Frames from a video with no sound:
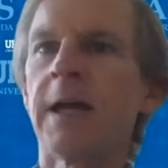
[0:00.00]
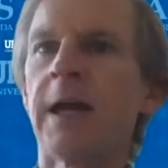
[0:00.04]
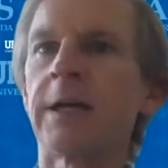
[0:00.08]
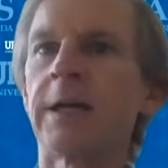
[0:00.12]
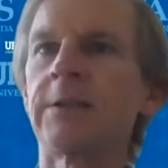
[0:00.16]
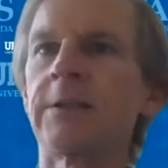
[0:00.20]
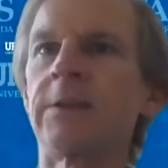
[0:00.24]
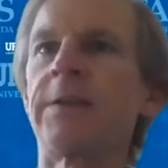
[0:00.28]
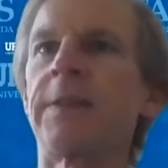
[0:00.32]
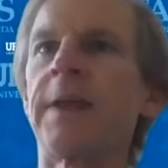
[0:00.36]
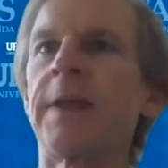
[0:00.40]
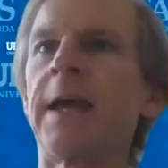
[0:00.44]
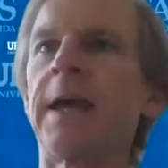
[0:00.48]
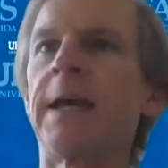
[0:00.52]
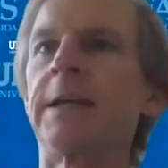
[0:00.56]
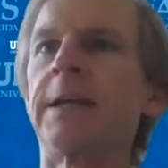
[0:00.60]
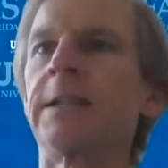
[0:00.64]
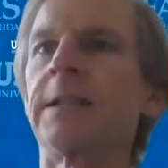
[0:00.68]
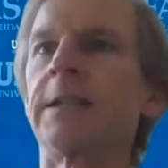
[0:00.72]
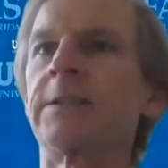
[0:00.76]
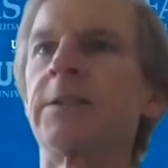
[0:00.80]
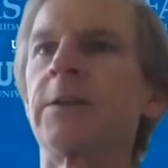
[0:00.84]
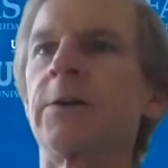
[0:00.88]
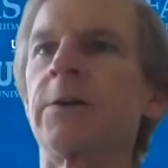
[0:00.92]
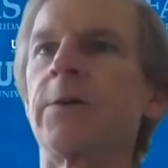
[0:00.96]
Excellent,
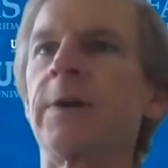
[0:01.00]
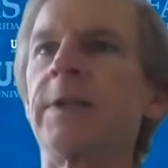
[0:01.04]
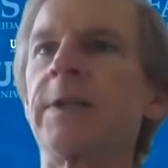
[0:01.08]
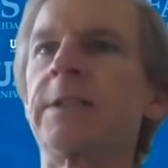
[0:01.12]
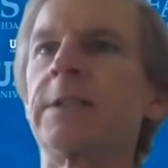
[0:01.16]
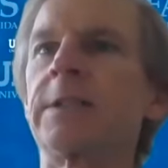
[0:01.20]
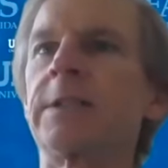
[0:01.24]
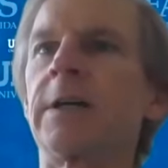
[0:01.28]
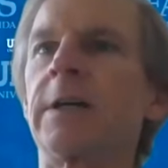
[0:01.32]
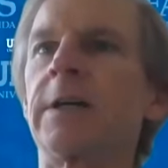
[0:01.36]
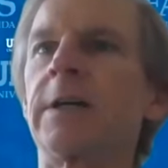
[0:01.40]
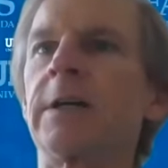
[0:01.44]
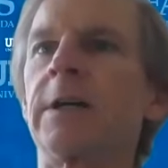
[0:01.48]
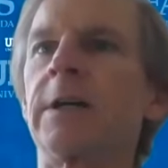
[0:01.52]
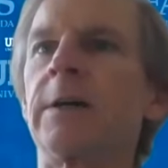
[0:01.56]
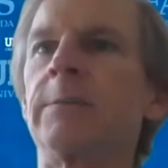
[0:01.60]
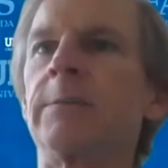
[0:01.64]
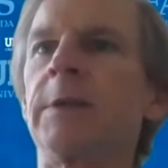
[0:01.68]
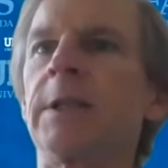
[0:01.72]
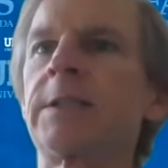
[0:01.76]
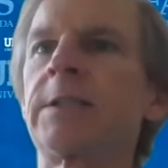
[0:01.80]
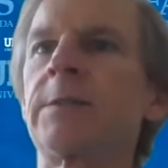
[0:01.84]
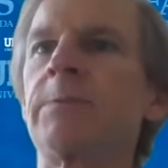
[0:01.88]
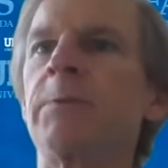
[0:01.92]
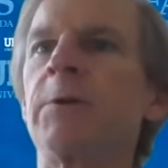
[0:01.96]
thanks. That's a great start,
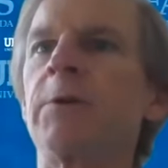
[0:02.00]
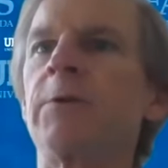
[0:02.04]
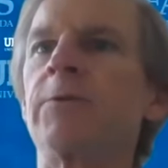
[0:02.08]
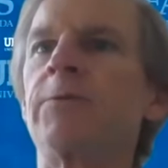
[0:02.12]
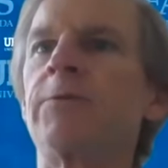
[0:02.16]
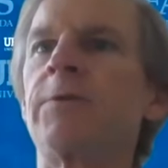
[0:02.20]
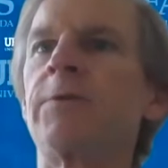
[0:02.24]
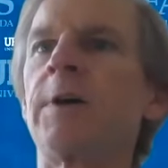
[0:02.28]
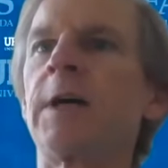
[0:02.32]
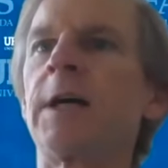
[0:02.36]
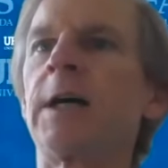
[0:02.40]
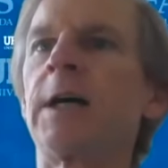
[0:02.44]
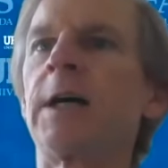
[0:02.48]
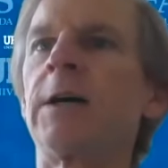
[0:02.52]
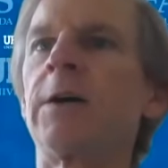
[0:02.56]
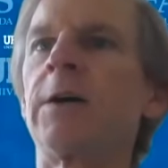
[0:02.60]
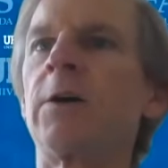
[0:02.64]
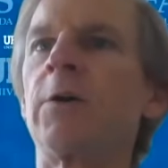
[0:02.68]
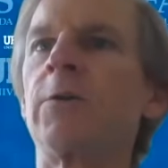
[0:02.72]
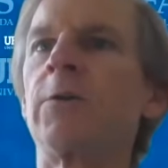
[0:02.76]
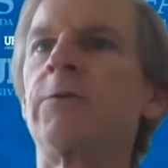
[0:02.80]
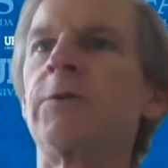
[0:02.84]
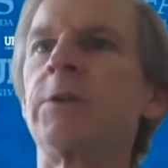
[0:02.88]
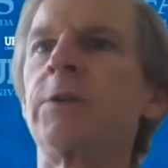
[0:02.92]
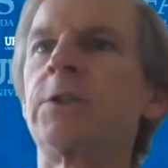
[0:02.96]
Hub. Let's move
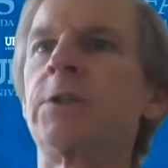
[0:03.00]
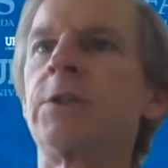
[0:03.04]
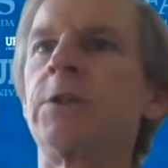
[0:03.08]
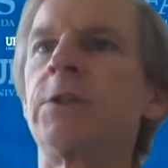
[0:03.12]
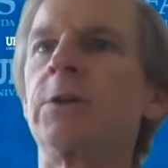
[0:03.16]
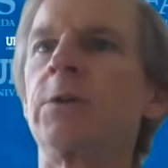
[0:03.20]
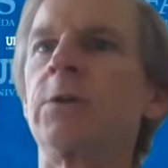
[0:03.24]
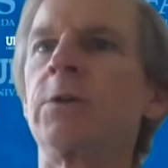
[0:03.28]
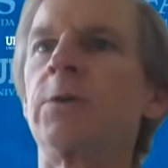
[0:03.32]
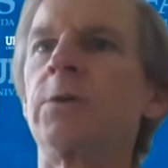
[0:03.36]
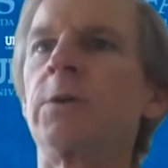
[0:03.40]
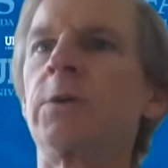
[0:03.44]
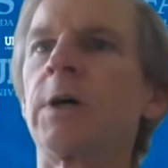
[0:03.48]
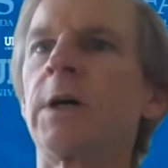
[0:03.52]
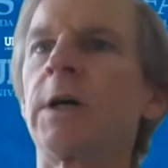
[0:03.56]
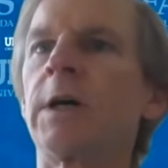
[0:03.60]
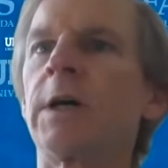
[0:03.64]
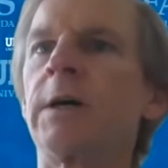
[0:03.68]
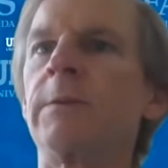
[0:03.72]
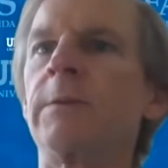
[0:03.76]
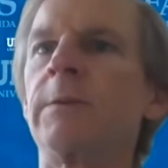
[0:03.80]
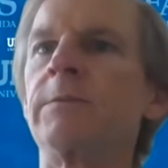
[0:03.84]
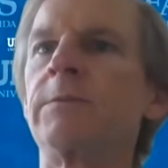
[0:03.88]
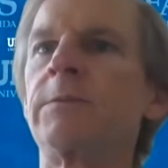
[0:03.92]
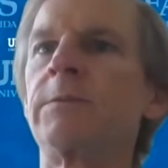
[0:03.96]
over
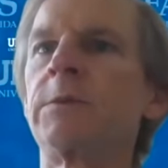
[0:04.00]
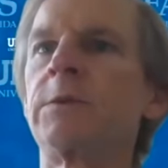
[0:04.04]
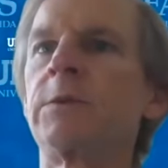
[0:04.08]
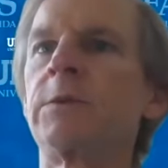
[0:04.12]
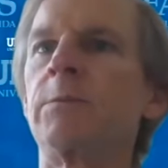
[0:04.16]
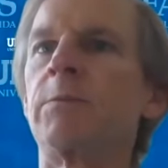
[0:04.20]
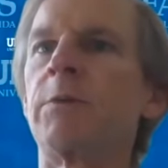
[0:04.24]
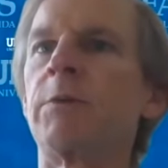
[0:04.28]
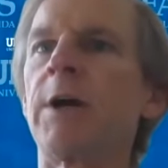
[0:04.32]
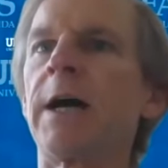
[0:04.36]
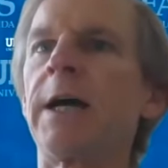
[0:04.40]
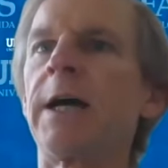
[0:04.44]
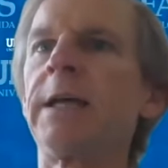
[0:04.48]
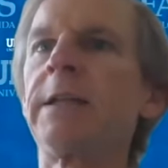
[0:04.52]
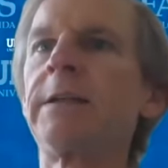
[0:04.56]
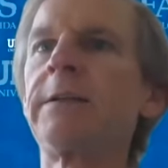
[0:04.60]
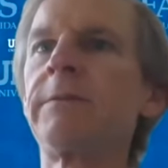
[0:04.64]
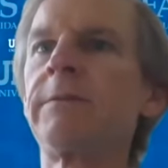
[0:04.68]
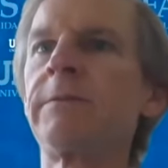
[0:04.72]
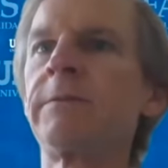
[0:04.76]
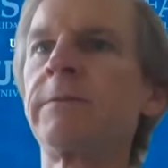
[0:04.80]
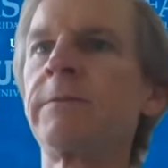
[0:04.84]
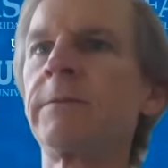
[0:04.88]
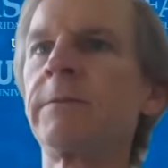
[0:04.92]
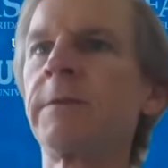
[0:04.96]
to
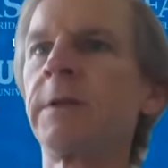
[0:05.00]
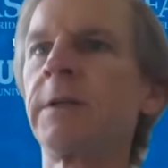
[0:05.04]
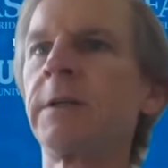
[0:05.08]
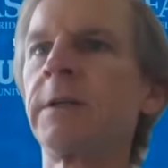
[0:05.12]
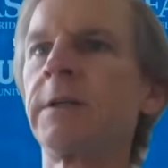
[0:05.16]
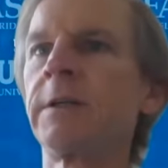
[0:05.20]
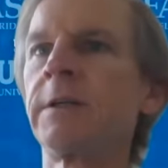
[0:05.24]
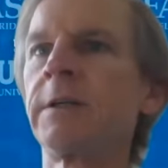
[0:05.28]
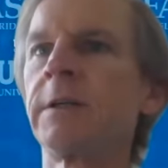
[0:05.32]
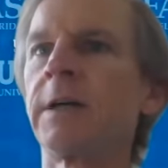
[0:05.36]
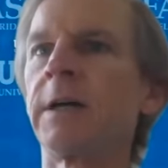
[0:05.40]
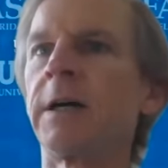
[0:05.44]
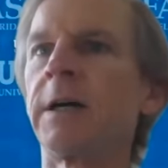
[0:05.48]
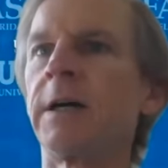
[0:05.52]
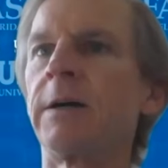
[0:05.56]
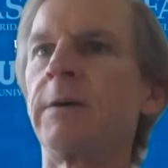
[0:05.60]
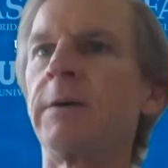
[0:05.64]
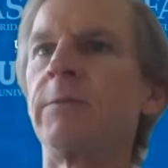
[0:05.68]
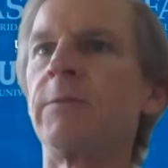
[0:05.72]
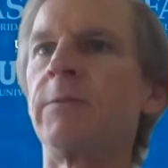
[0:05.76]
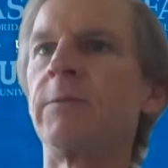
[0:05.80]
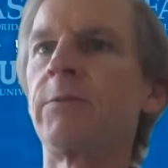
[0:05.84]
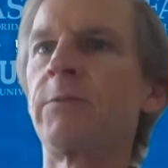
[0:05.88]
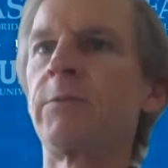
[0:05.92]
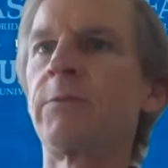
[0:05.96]
Brian.
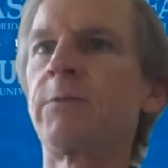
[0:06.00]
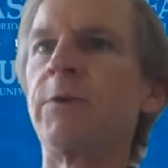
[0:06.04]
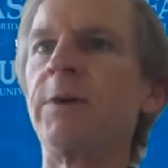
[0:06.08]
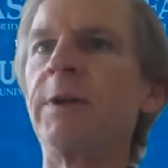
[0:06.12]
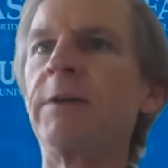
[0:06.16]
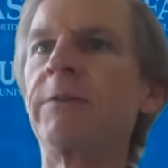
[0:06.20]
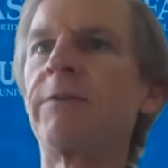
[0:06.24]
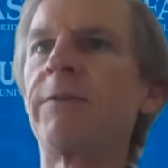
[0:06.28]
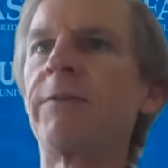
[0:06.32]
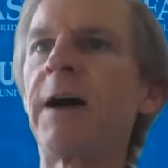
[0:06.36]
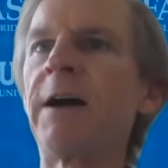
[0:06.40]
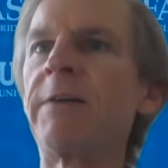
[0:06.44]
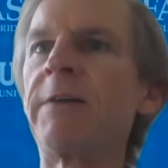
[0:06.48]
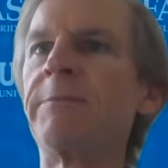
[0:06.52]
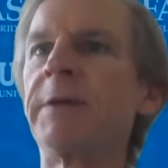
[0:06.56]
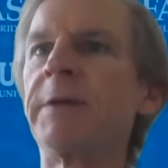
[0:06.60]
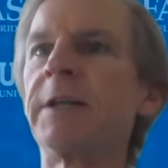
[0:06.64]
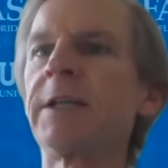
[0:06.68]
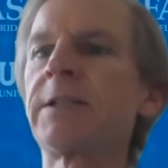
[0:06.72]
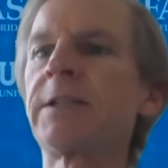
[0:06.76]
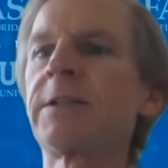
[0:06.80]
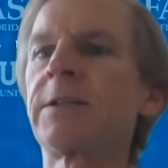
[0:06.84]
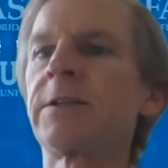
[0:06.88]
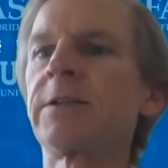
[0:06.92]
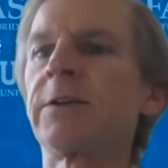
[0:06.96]
3 to 5
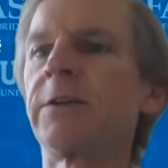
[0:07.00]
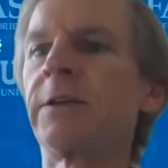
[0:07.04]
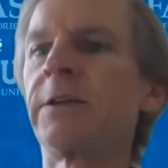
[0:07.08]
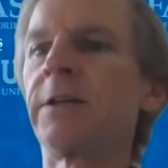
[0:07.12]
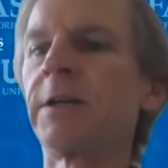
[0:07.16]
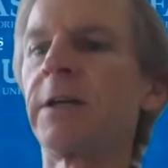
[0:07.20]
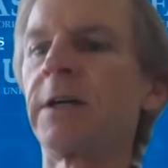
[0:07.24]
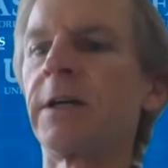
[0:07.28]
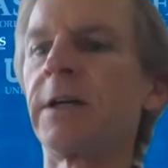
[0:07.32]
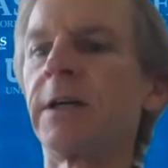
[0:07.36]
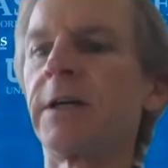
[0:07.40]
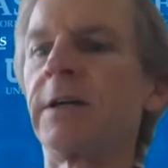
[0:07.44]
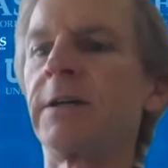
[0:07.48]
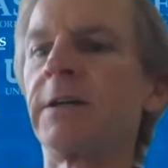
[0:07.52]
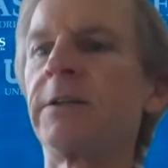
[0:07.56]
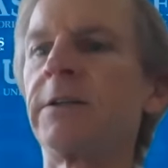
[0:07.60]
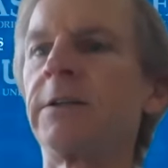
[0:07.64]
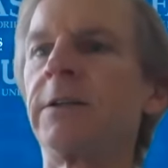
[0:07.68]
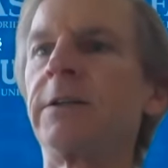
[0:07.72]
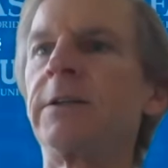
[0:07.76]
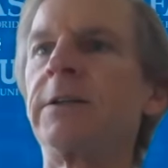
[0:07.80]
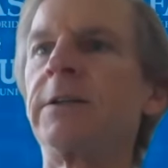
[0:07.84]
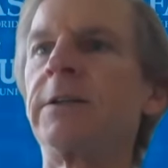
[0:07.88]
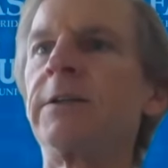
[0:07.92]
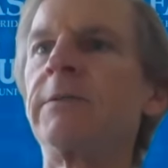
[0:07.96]
minutes
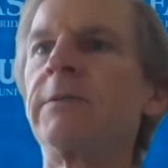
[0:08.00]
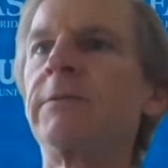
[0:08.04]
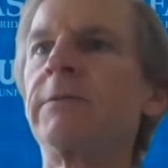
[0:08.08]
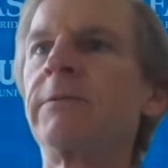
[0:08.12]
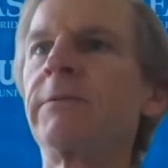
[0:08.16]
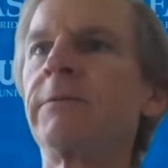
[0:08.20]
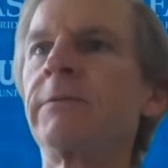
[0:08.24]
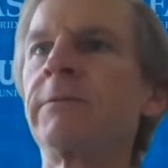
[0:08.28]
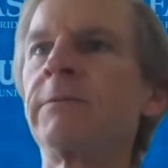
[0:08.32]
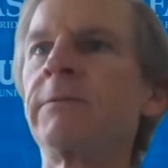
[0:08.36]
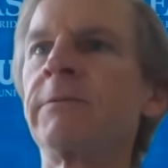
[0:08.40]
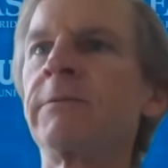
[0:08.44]
on